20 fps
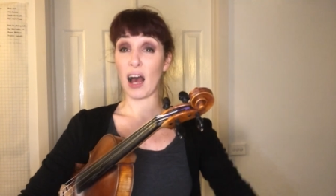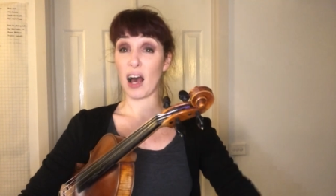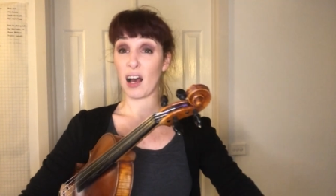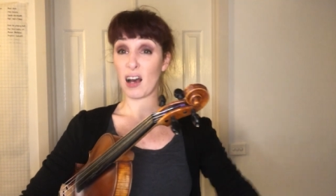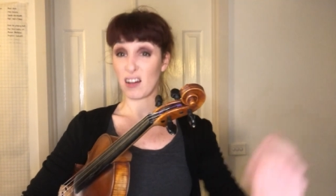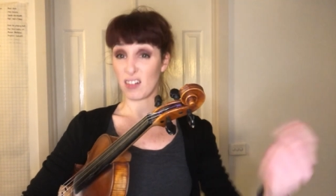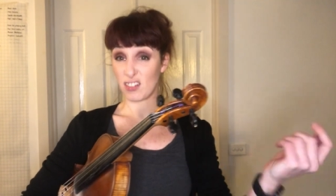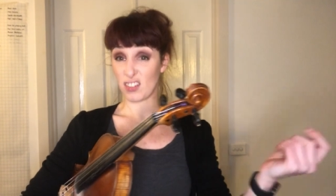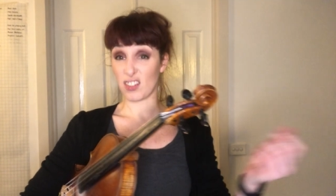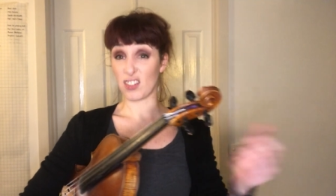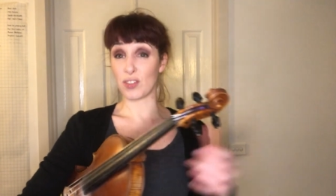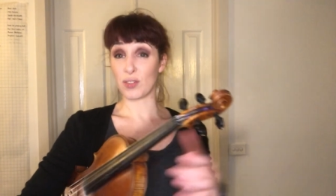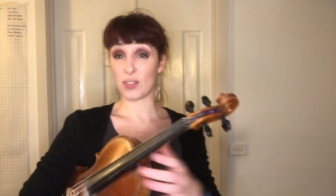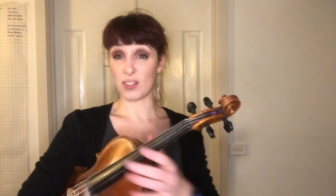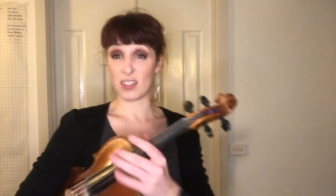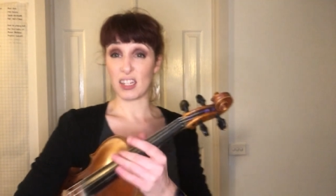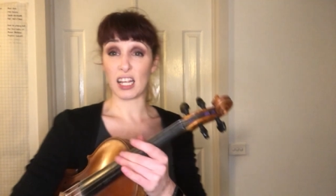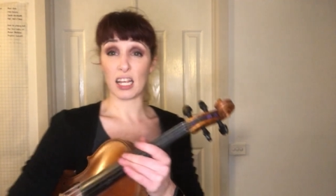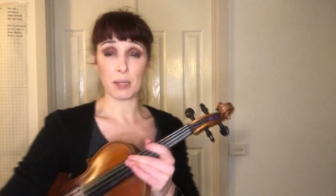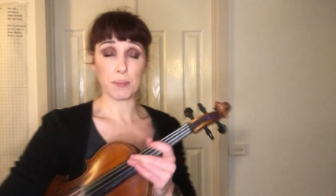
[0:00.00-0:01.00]
I'll just do a
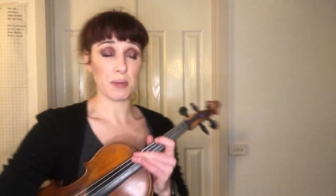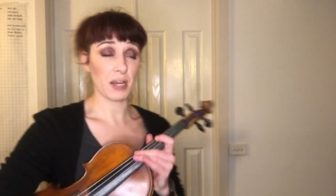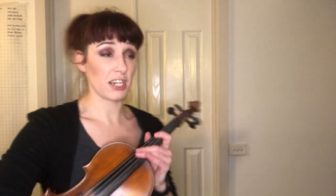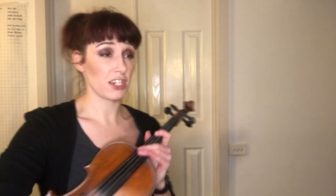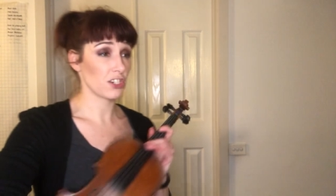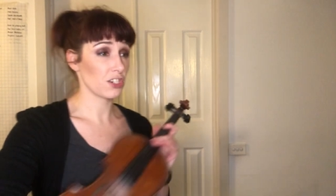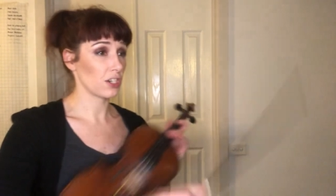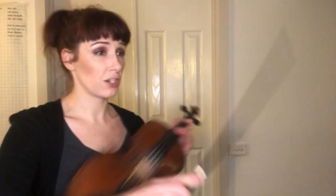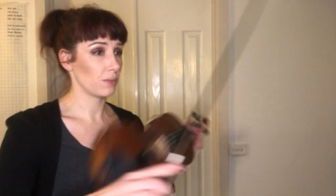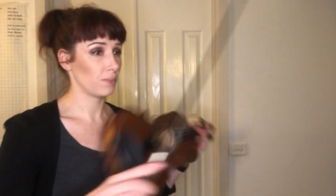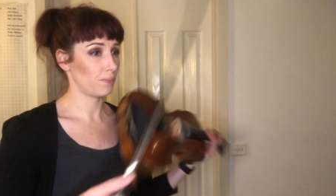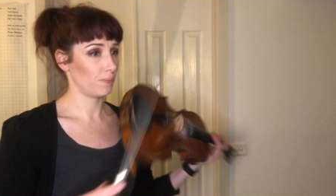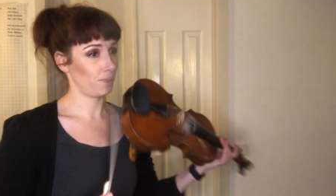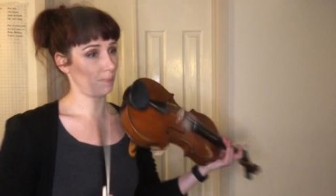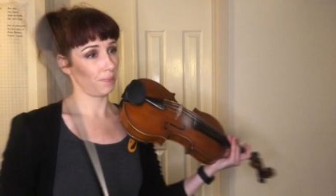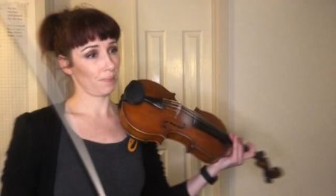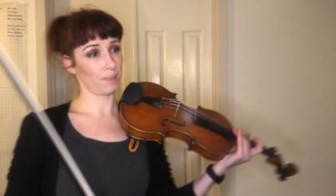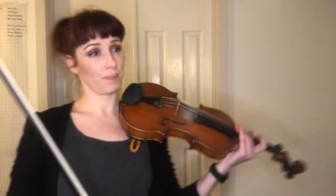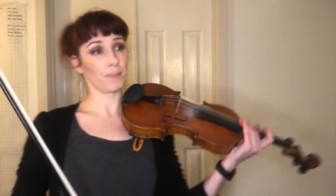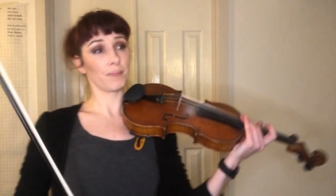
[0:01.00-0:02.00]
sneaky page
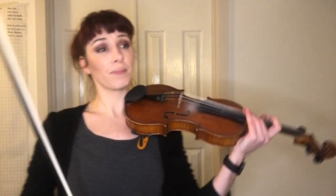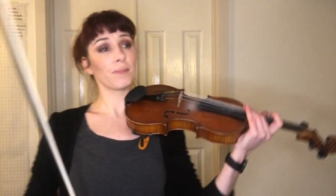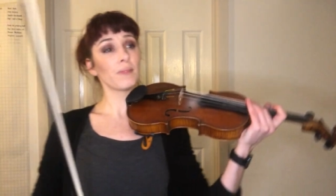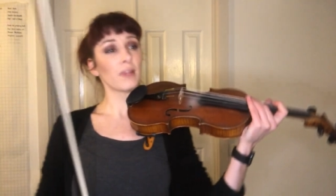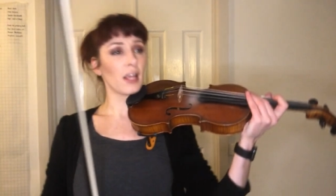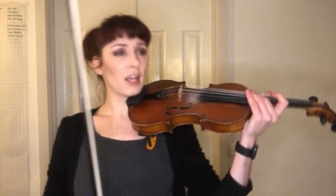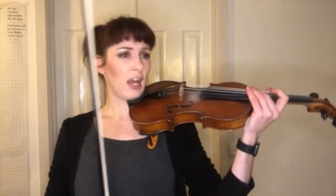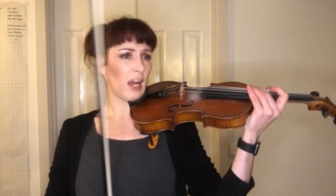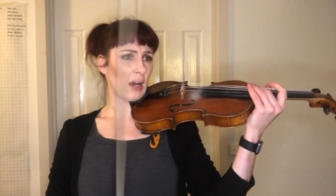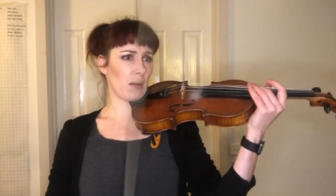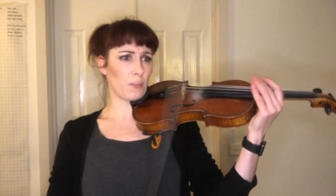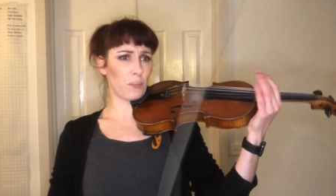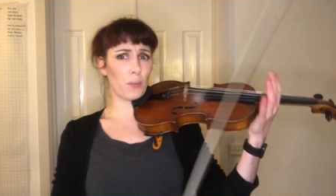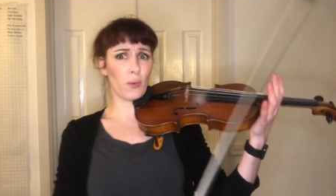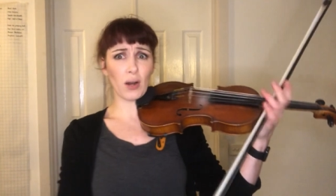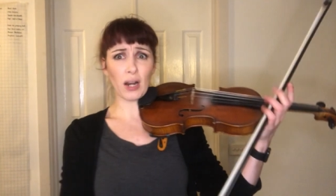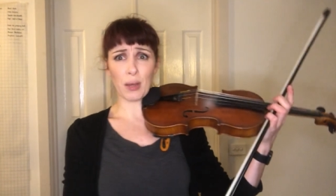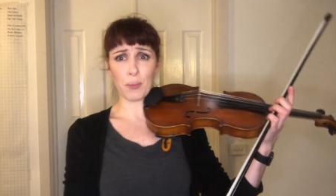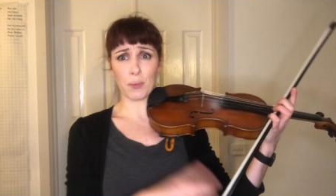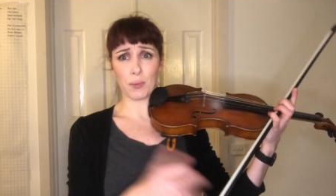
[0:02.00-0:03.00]
turn.
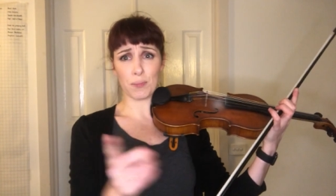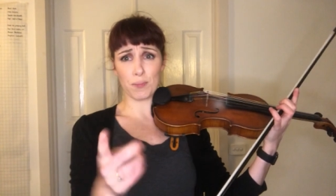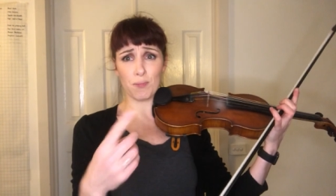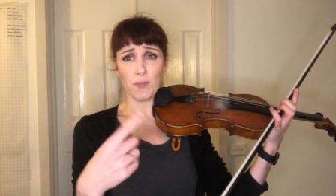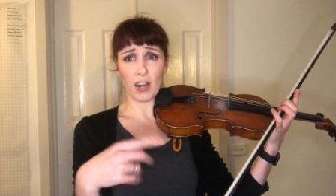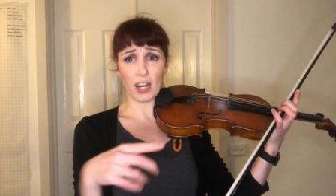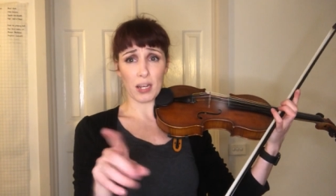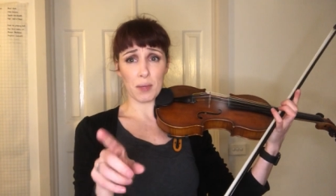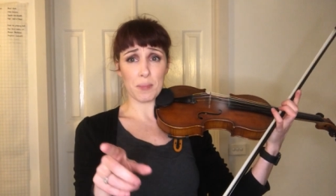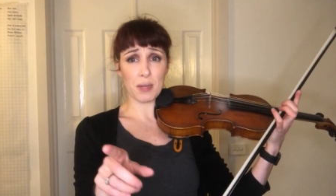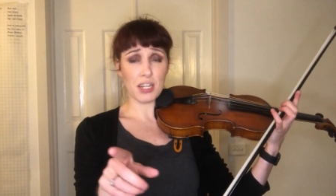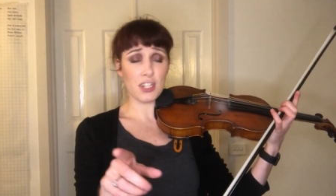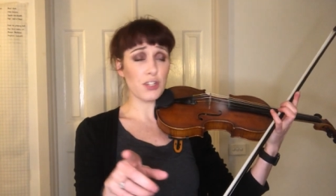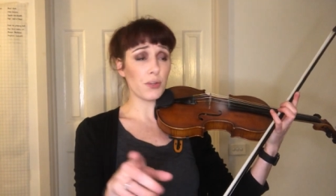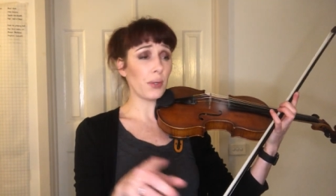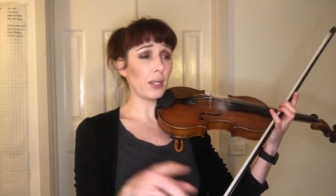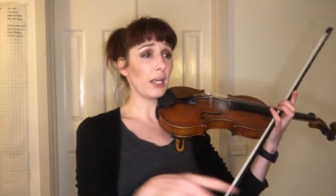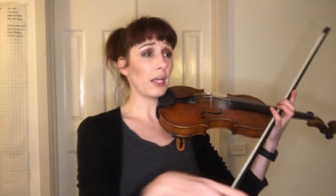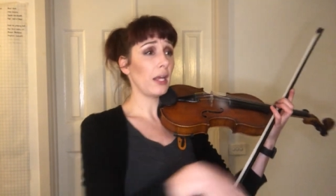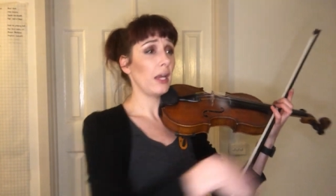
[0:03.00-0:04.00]
What I would recommend
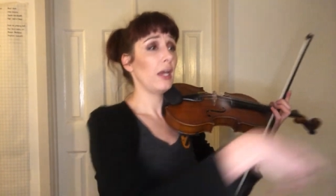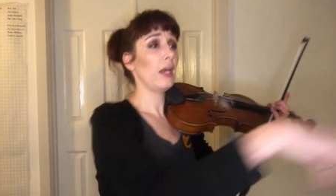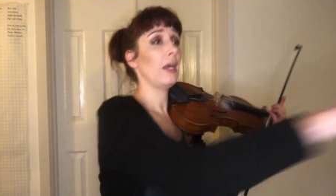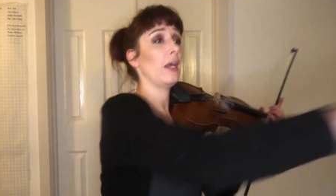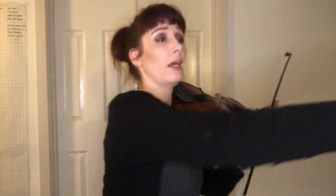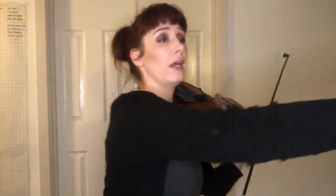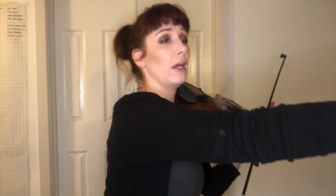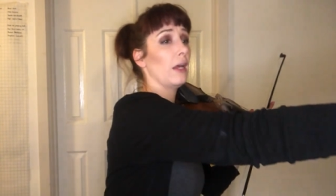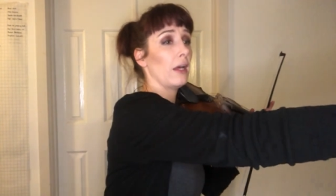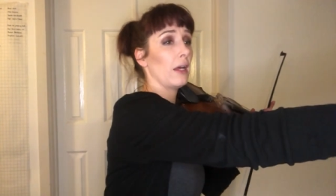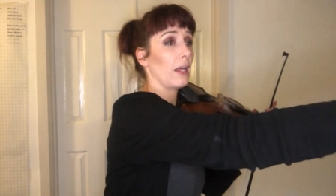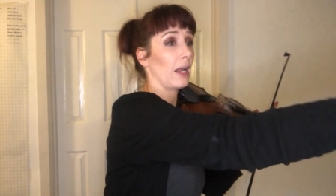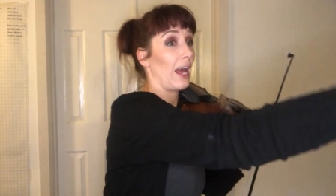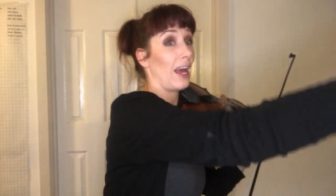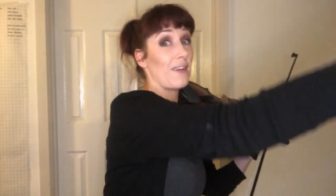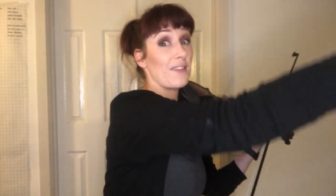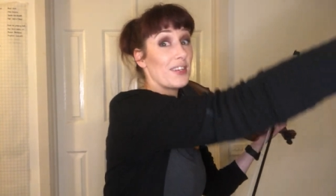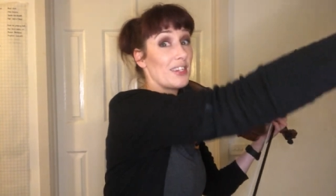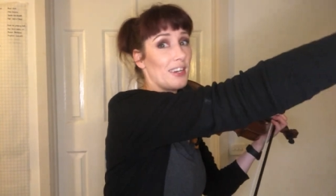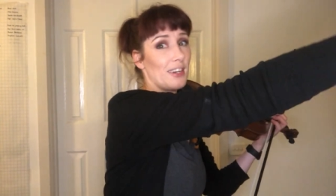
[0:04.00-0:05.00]
doing, I
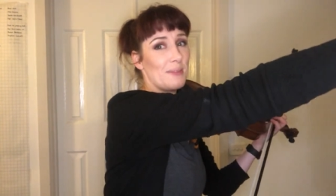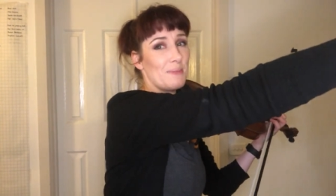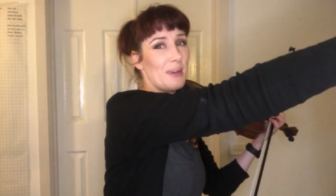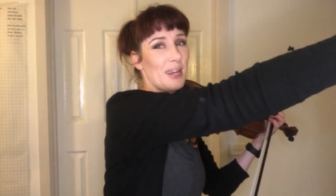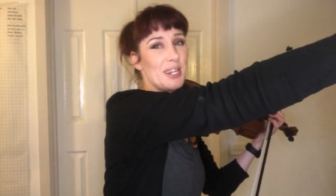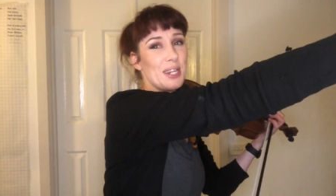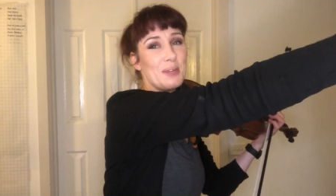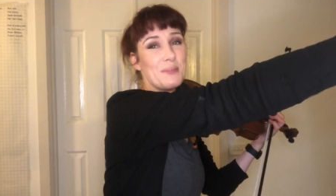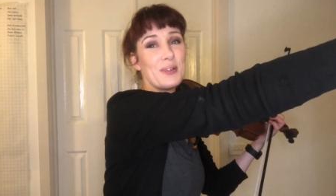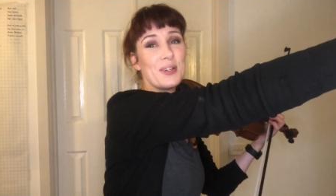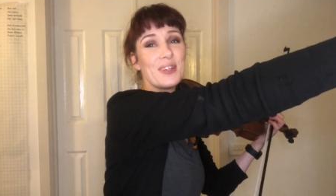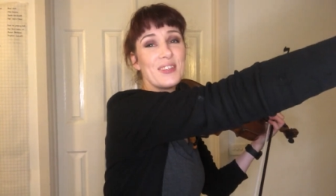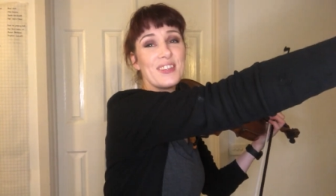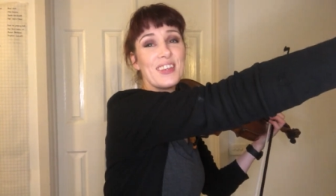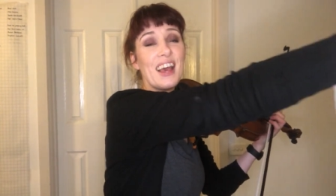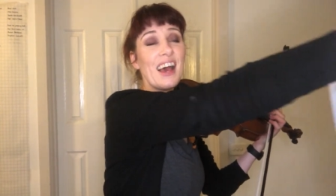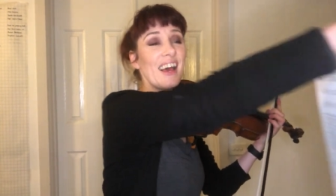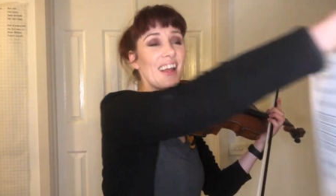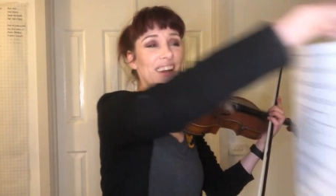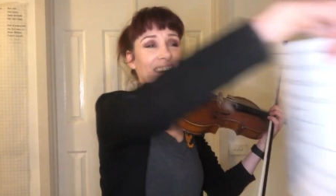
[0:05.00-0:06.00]
haven't done in my new books
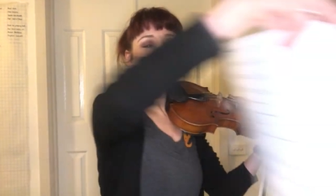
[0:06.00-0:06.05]
yet,